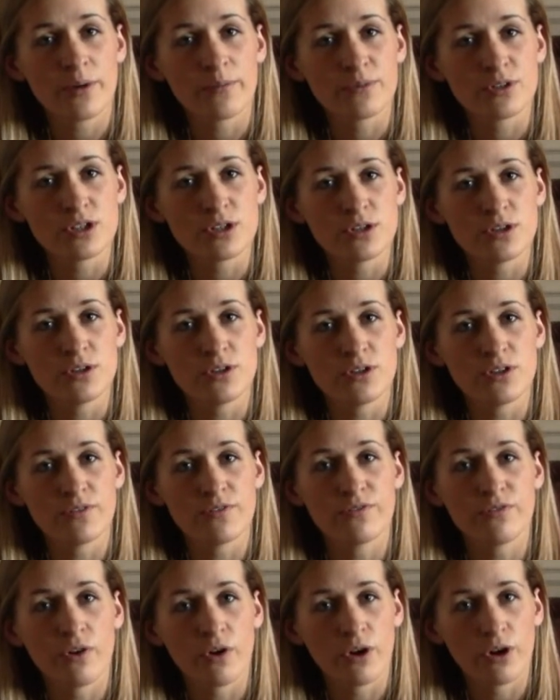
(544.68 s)
come to the
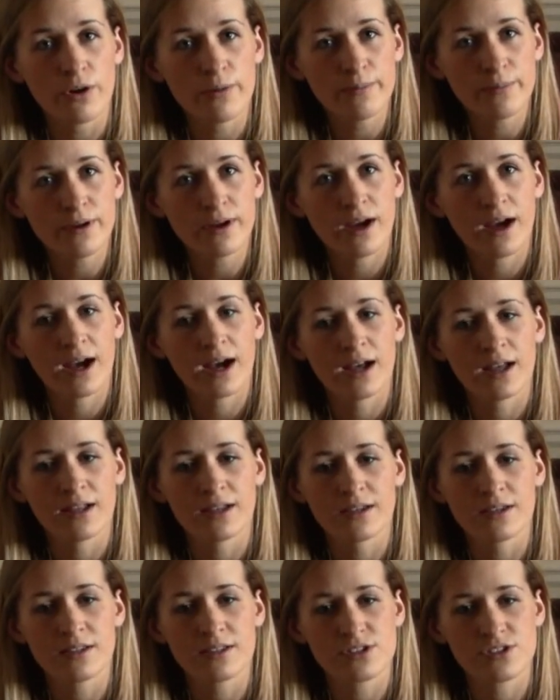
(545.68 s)
forum
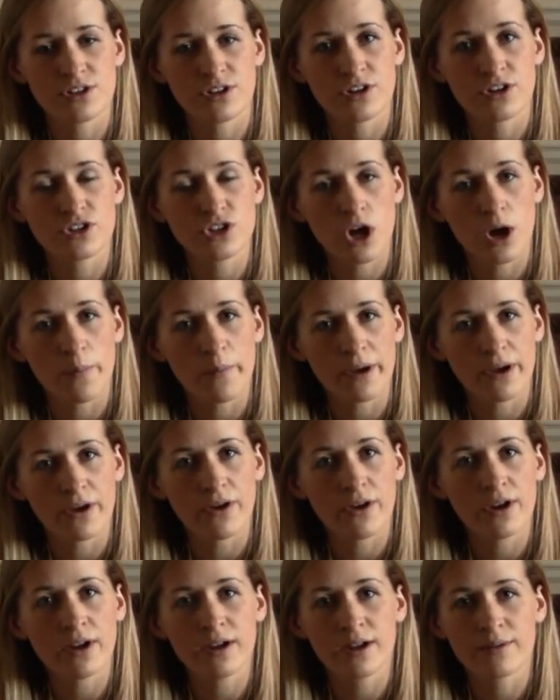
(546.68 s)
and start a topic
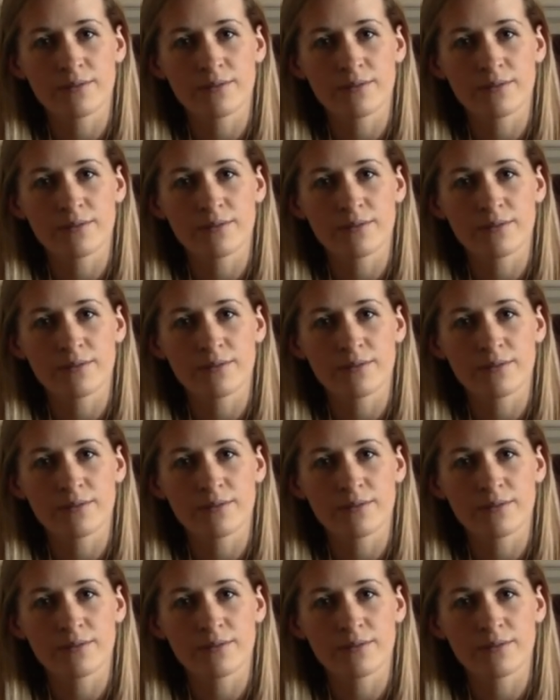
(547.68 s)
on it.